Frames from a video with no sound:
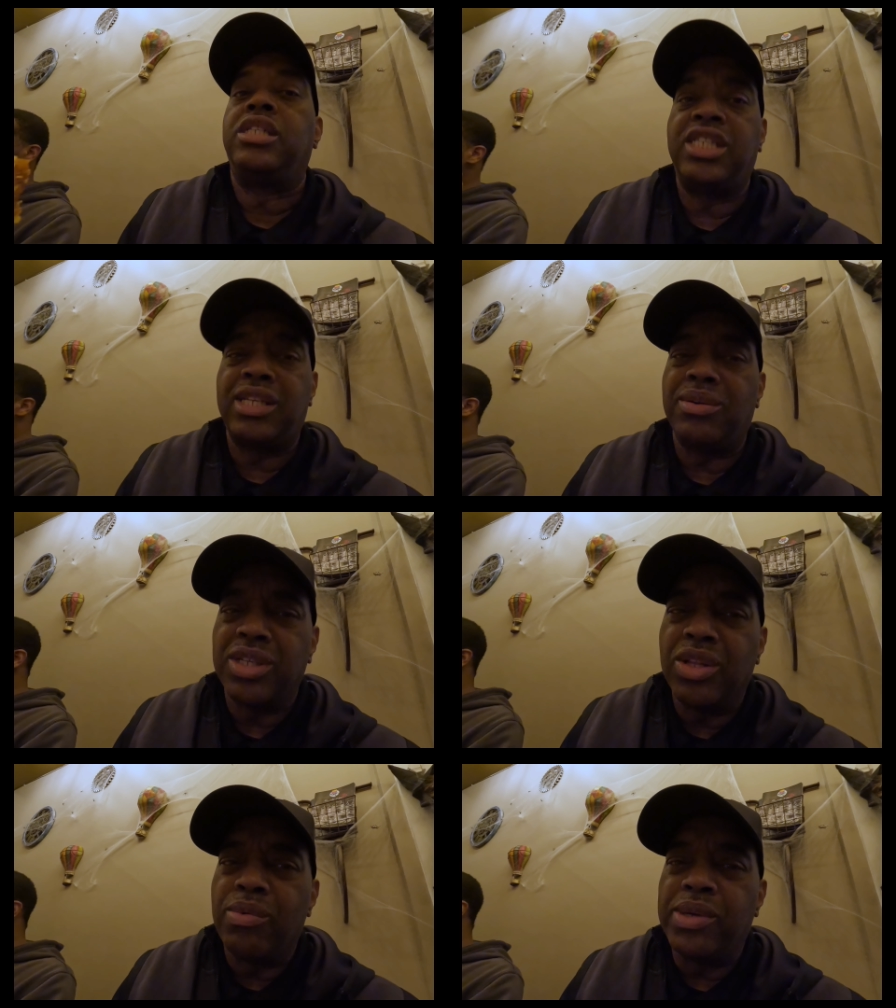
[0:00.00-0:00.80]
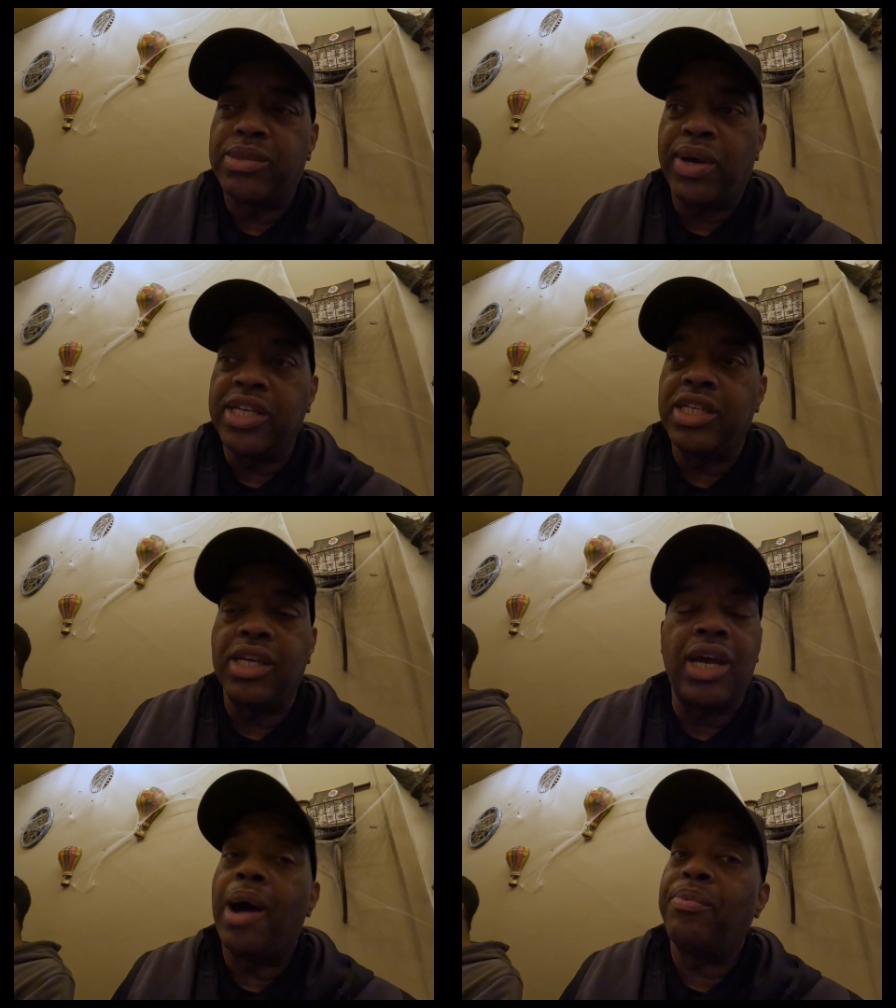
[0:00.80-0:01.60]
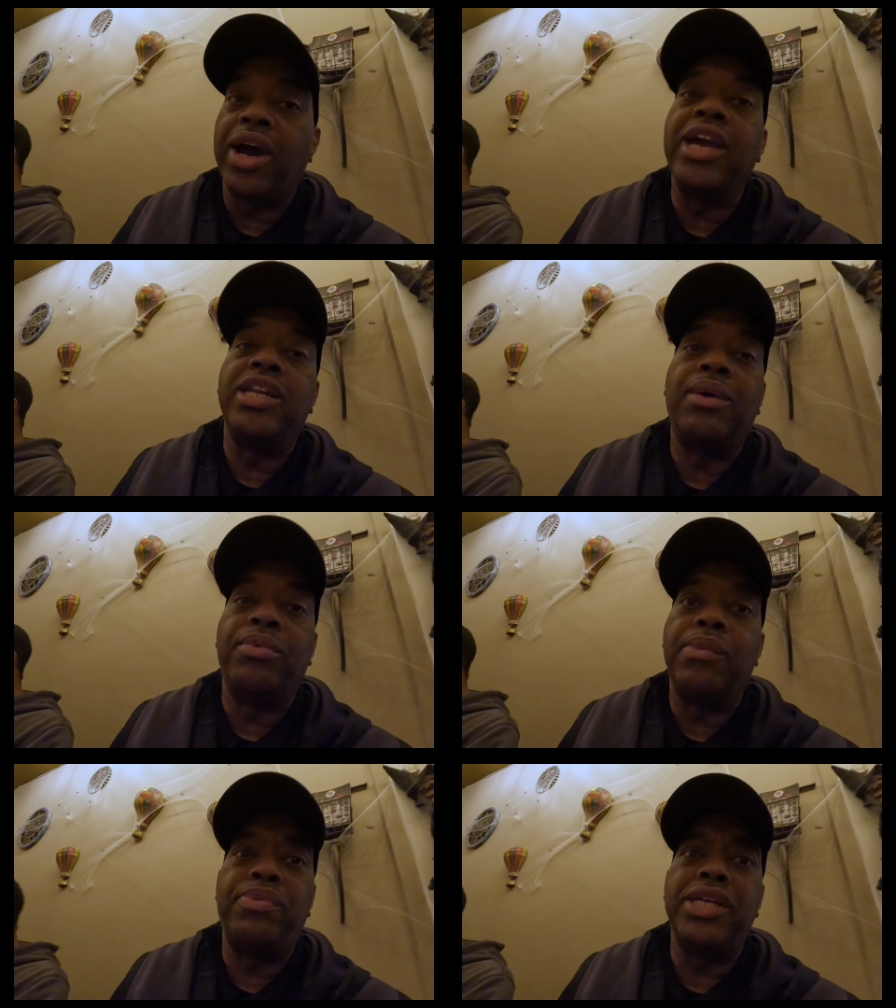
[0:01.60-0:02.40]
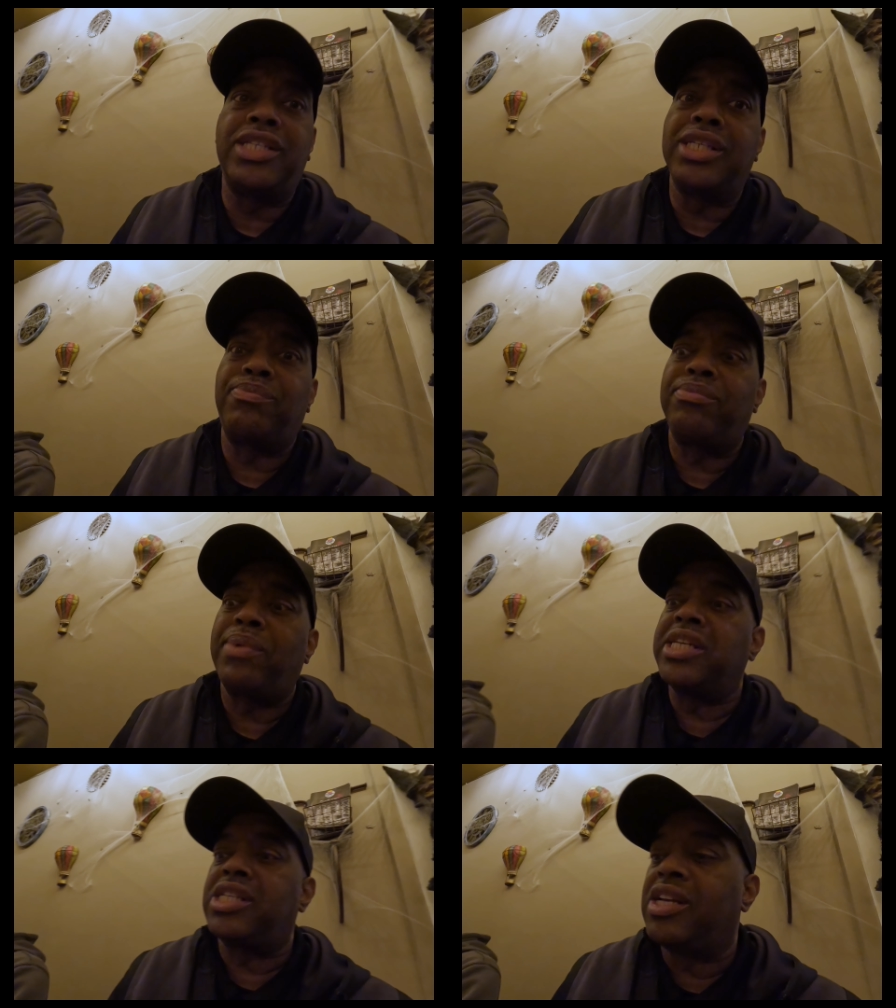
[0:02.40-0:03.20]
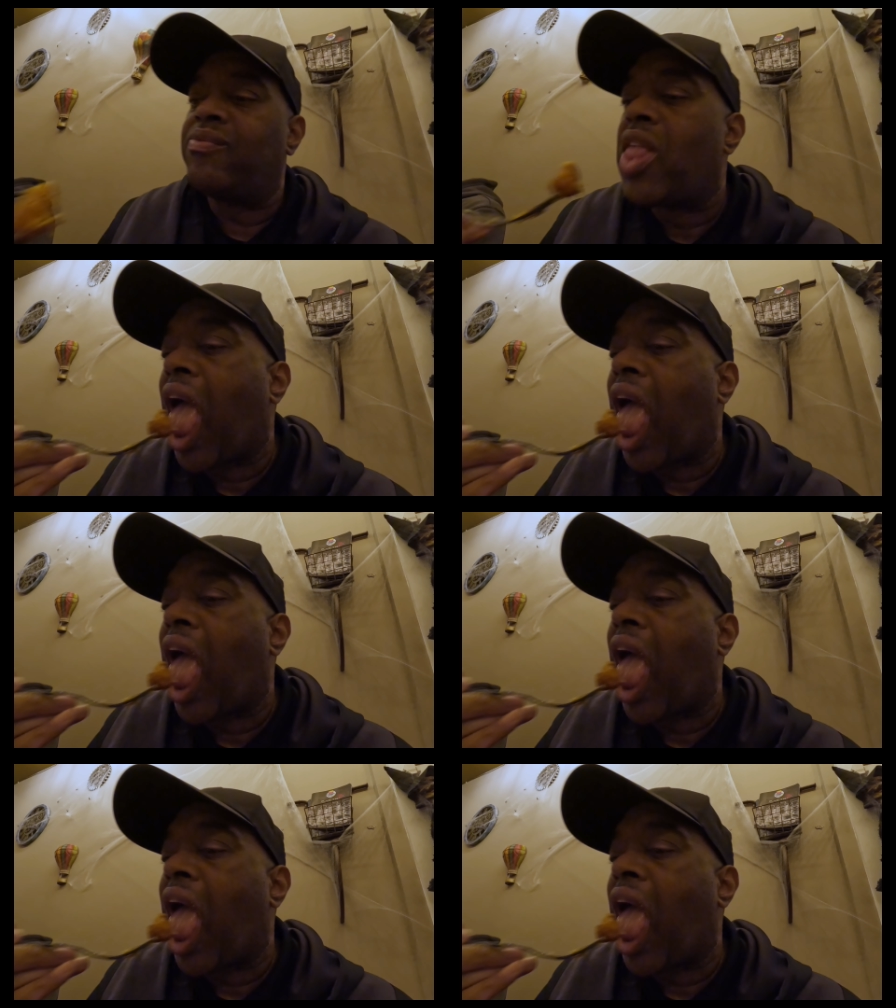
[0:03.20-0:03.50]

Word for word: She said it was a little bit spicy. I'll probably end up with a piece of spicy.